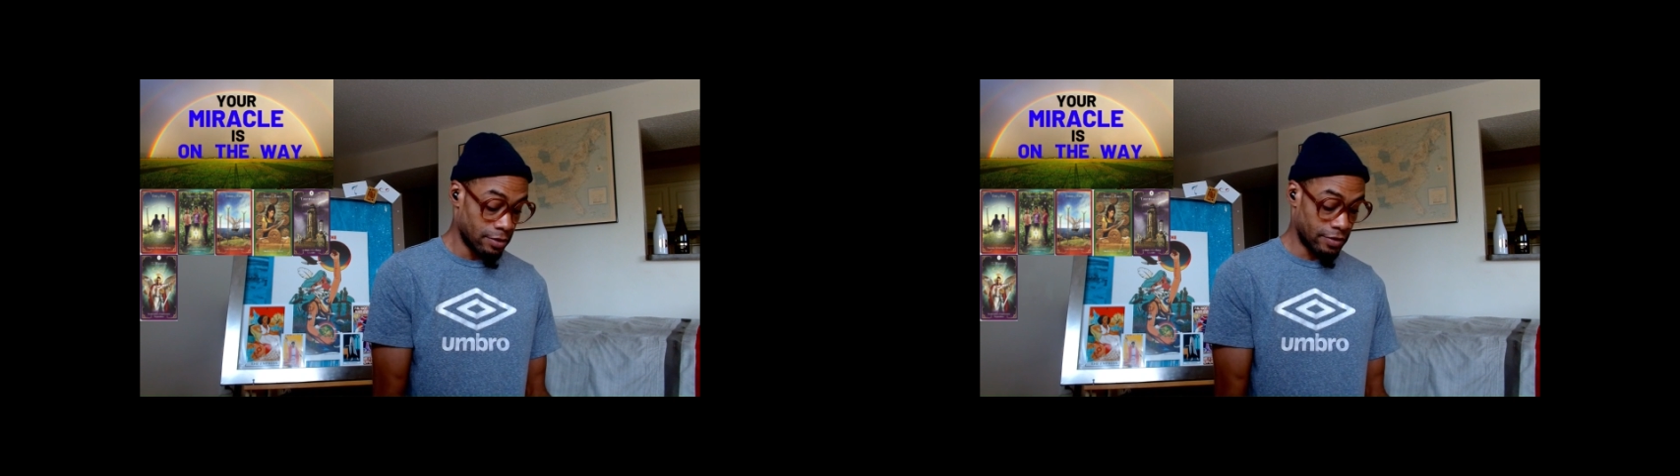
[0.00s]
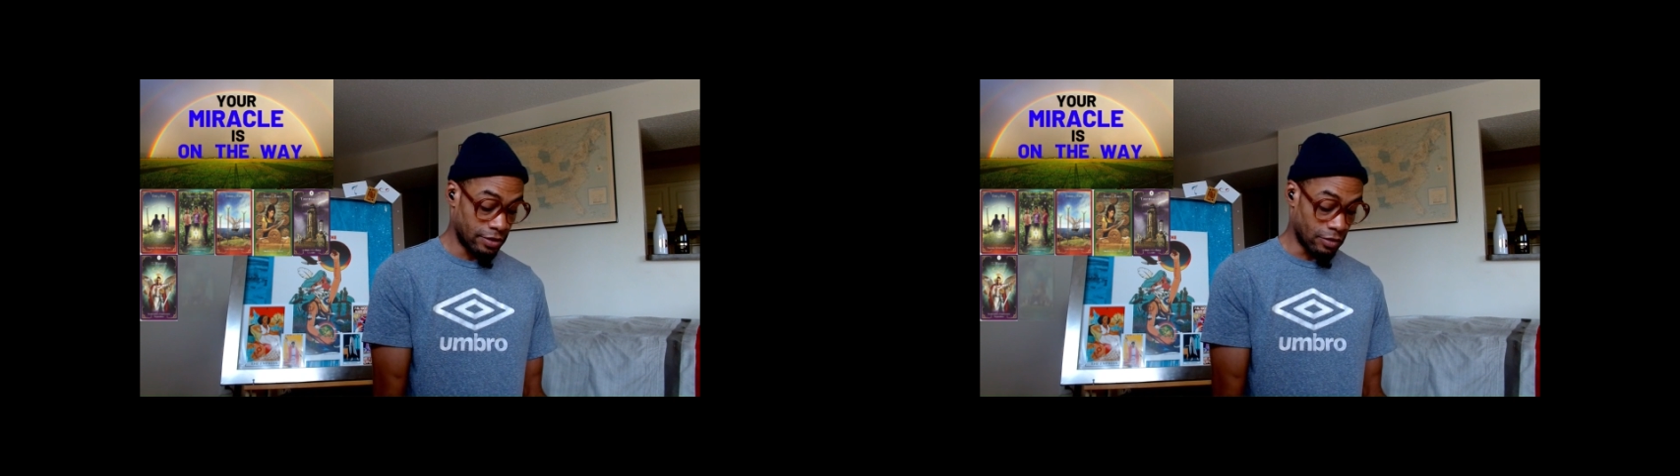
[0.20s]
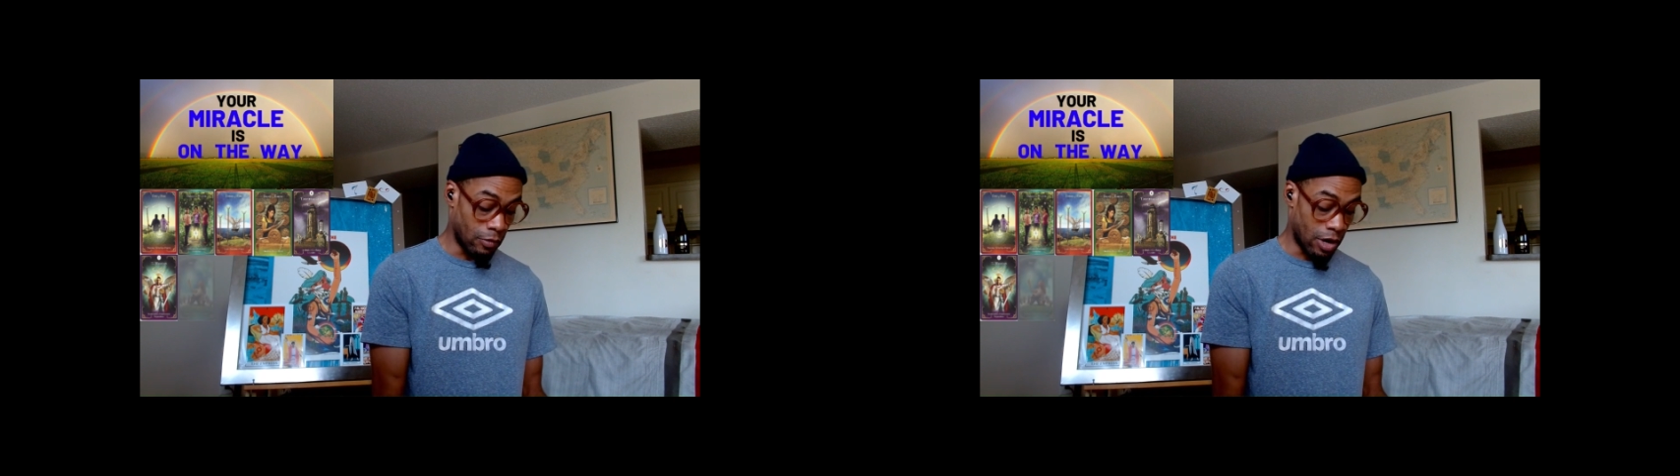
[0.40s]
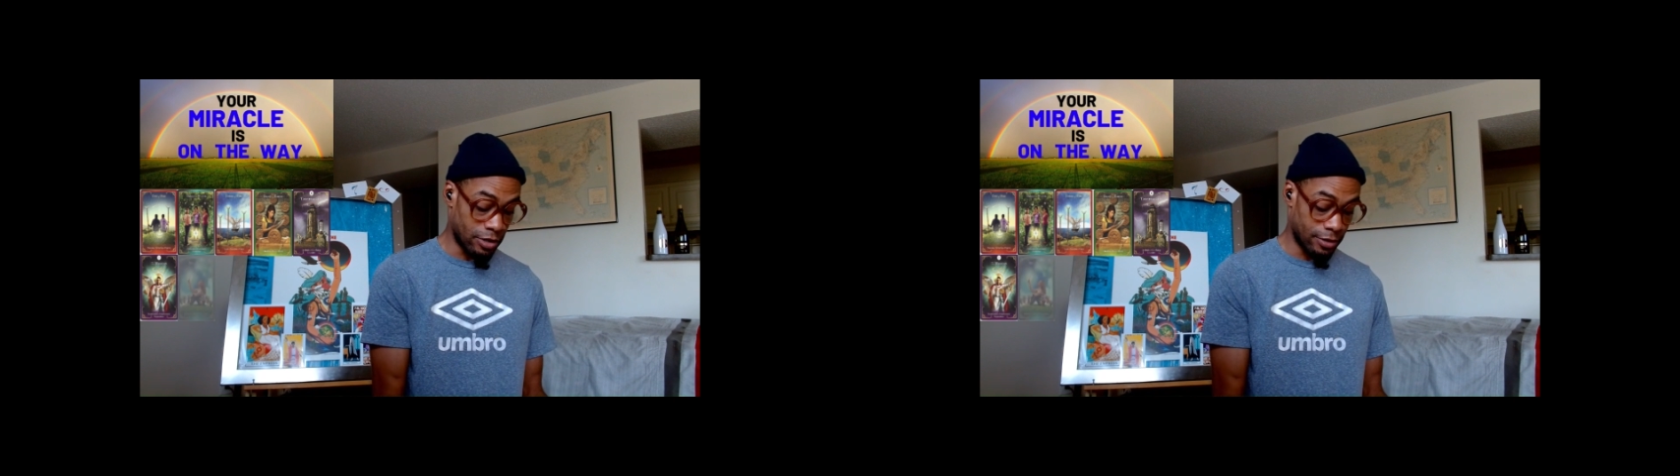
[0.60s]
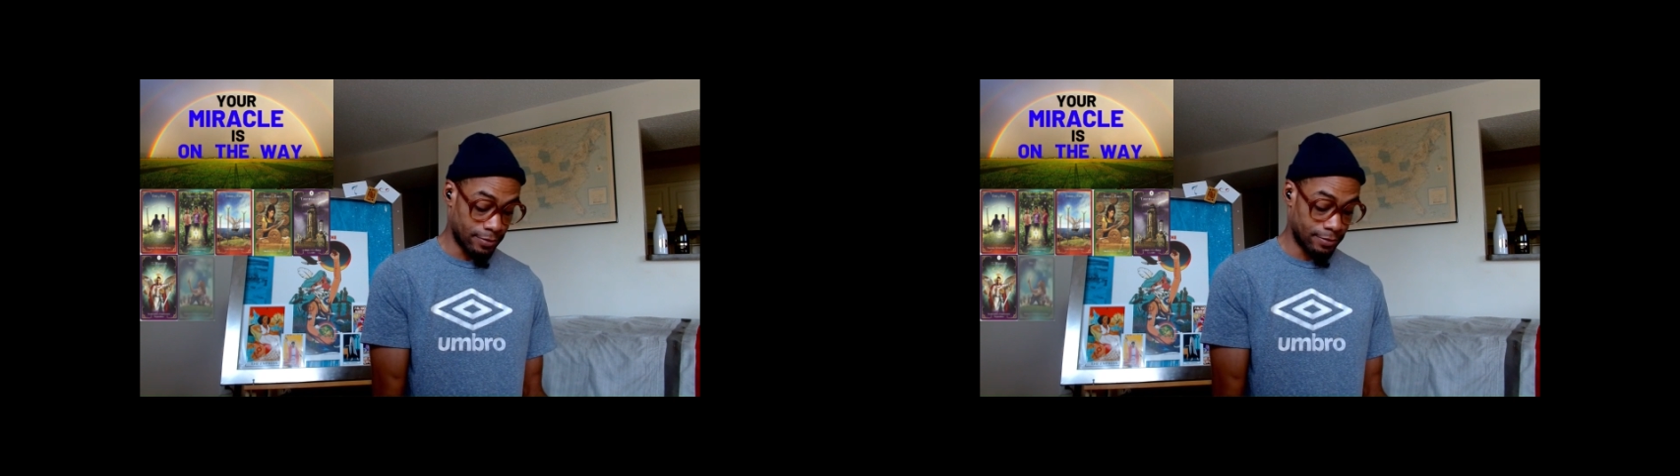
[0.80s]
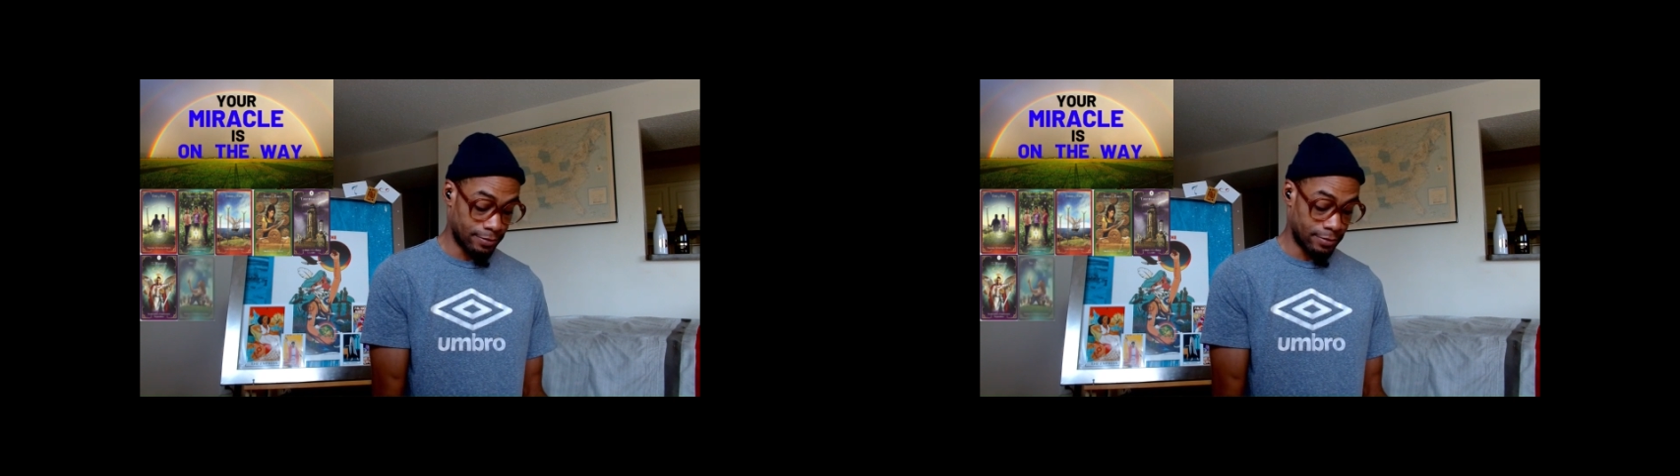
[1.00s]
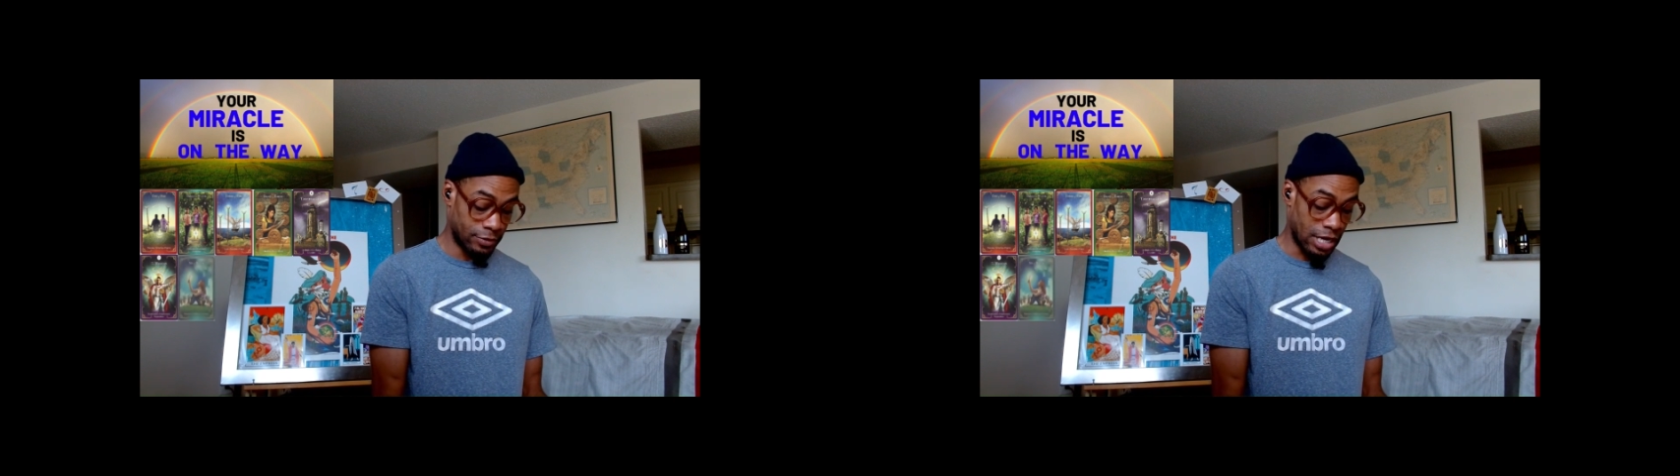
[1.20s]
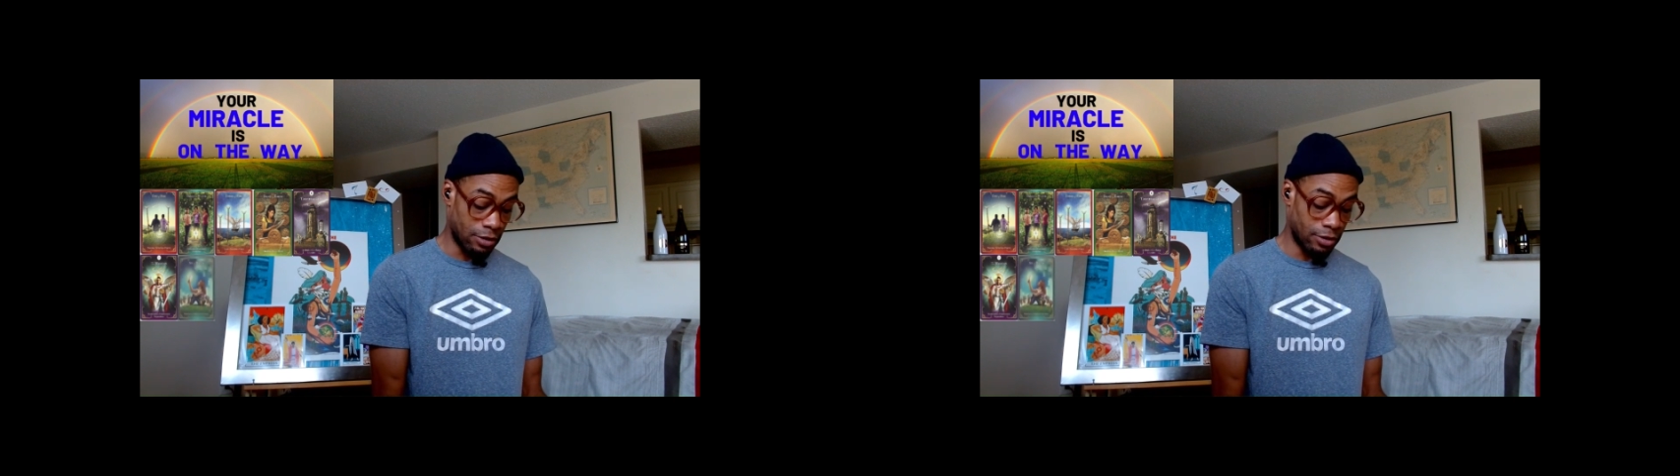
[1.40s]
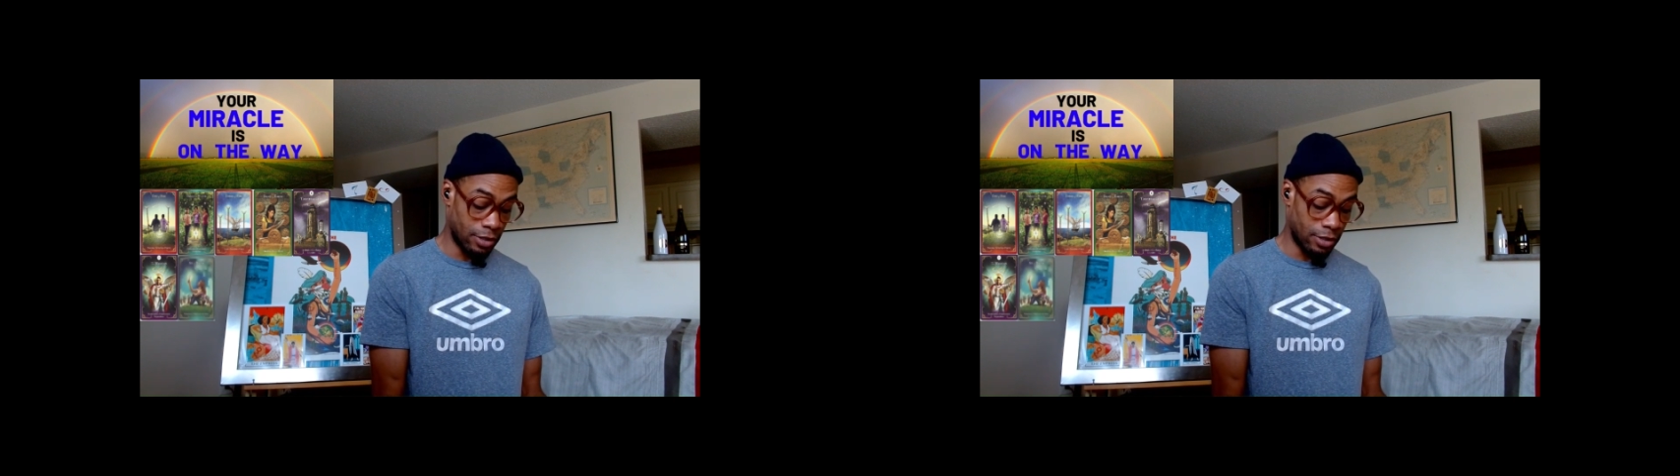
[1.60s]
of Water, childhood,